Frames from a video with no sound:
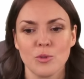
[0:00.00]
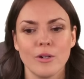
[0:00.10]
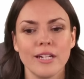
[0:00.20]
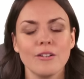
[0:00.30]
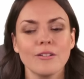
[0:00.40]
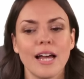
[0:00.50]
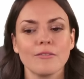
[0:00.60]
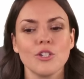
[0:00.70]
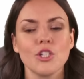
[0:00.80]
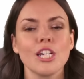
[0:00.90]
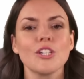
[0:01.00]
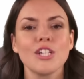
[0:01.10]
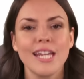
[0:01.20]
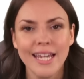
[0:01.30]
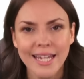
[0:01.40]
So I don't have to
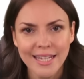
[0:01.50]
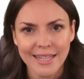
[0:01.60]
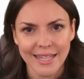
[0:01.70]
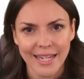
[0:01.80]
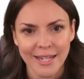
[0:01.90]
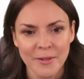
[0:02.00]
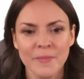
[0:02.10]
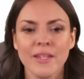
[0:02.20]
change anything,